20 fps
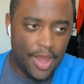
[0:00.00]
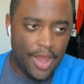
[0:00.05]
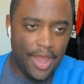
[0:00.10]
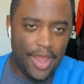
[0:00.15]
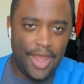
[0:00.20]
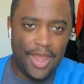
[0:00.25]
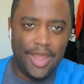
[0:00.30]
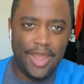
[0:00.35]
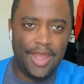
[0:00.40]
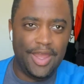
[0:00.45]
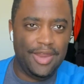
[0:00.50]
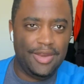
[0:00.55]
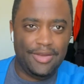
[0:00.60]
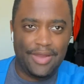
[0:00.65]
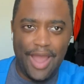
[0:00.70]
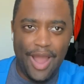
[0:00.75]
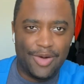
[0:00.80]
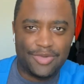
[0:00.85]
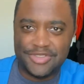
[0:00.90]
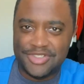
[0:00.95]
And
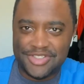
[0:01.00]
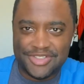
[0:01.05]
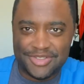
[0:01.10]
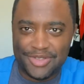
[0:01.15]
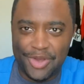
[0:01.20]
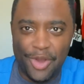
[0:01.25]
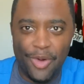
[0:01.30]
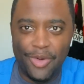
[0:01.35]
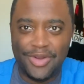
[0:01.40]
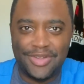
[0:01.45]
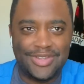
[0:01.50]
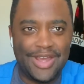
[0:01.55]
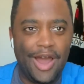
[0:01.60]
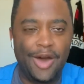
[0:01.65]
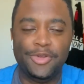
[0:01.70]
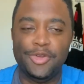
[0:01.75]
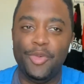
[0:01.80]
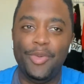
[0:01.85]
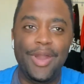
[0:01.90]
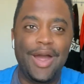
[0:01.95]
I was just going to town. I
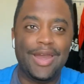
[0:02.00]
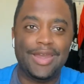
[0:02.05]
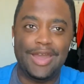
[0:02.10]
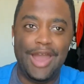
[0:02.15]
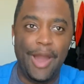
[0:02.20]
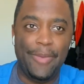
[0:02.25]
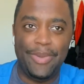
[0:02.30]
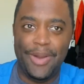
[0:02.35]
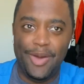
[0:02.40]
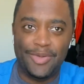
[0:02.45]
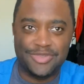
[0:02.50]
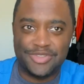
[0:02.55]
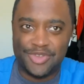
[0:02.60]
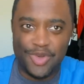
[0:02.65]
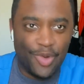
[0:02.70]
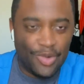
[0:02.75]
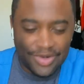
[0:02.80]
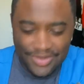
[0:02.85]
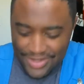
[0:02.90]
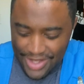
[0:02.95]
don't know what I got, but I was just
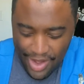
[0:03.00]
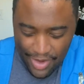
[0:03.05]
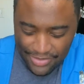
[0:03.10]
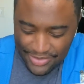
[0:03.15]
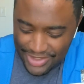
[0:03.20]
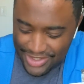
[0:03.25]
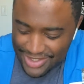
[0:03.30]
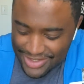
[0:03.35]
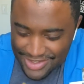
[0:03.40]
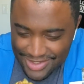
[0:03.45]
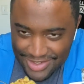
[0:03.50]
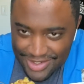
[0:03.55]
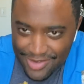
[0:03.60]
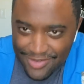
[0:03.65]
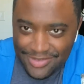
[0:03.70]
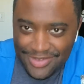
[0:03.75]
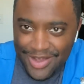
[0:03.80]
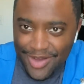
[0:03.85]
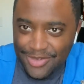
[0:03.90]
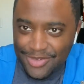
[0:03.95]
going to town. I was eating and
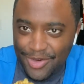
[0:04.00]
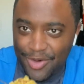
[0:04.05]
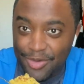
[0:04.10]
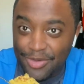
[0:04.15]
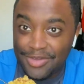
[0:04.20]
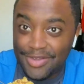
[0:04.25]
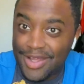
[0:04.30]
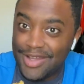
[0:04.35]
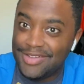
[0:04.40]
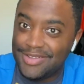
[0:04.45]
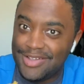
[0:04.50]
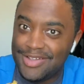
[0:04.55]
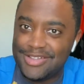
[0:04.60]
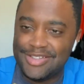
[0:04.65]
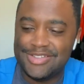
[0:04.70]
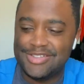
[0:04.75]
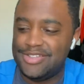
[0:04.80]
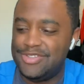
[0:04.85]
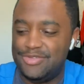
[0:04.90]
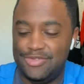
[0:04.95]
everything. I was holding like this.
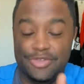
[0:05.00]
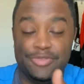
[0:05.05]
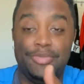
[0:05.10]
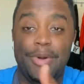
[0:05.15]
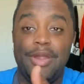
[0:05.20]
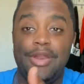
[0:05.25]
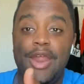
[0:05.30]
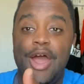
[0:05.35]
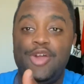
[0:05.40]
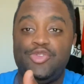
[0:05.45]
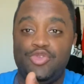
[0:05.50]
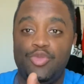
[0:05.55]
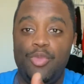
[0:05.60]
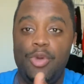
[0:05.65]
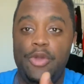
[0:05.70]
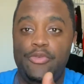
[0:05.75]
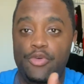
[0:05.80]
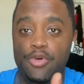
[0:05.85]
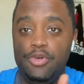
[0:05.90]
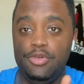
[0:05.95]
This is my natural
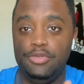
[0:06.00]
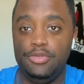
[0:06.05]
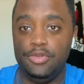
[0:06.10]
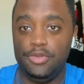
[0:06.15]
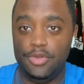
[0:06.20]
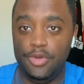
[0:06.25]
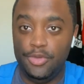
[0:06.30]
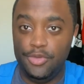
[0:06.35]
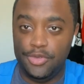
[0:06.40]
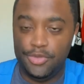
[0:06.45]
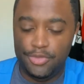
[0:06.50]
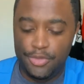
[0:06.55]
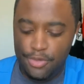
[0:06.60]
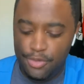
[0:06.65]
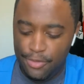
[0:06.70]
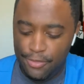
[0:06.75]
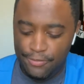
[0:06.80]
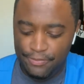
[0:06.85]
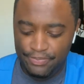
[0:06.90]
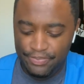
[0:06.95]
way of holding
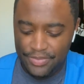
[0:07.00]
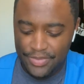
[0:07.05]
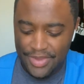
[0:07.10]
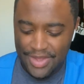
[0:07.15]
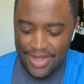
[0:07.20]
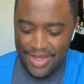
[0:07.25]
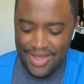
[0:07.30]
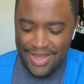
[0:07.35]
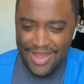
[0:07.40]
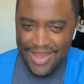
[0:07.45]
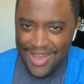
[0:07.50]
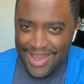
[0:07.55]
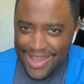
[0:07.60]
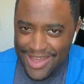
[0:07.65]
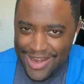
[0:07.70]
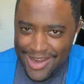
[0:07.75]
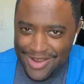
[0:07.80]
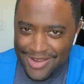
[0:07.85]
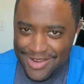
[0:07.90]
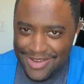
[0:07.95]
spoon.
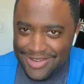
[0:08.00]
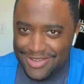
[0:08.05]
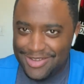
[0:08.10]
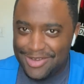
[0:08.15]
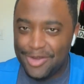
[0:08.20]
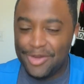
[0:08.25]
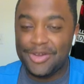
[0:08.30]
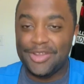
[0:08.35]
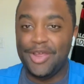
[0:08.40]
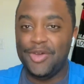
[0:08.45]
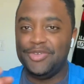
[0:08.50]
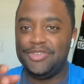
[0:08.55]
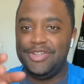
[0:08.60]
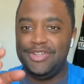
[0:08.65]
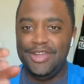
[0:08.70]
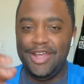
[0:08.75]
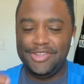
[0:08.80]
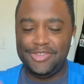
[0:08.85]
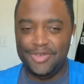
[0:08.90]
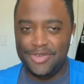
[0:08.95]
And you know, cause they were
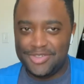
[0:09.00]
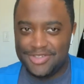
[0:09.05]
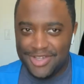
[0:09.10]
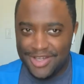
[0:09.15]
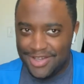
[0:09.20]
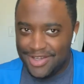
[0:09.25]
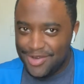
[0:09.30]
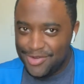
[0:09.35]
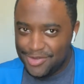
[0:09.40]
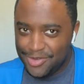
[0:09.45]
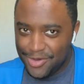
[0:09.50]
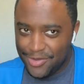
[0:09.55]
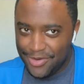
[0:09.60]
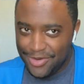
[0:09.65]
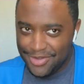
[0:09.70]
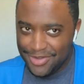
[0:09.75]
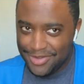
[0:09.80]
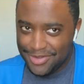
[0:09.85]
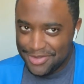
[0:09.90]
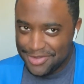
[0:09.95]
sitting next to each other. And he was over
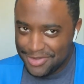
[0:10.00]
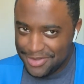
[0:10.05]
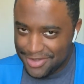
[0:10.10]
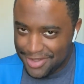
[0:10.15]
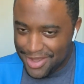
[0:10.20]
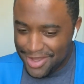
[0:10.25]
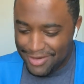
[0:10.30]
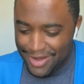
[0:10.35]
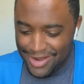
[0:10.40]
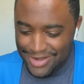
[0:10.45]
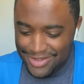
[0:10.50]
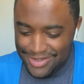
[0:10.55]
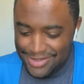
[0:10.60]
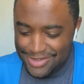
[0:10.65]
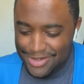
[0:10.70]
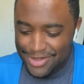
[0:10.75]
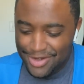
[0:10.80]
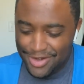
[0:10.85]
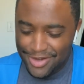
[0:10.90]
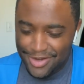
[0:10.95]

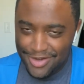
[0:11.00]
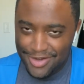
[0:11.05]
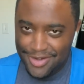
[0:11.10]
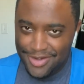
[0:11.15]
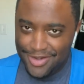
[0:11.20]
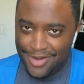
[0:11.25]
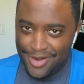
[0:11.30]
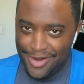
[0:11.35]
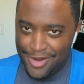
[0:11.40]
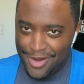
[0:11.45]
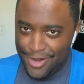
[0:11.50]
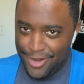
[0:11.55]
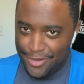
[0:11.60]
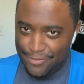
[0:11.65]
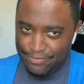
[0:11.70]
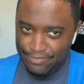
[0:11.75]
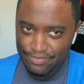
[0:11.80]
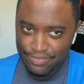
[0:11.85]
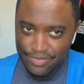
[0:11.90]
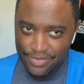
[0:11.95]
there,
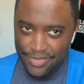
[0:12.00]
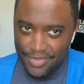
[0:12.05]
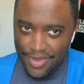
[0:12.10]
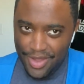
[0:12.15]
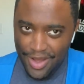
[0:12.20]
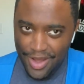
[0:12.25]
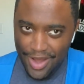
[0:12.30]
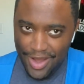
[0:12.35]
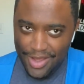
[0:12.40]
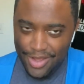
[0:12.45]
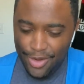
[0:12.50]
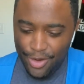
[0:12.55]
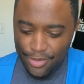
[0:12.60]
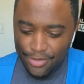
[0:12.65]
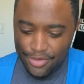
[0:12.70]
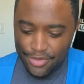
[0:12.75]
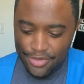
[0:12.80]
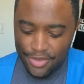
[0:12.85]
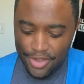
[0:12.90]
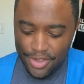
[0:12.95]
how you
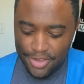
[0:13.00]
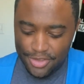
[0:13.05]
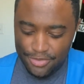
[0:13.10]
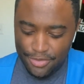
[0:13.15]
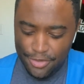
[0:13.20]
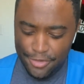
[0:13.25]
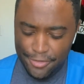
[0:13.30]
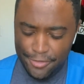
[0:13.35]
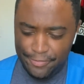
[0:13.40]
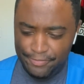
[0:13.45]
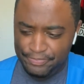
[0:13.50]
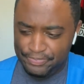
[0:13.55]
hold the spoon?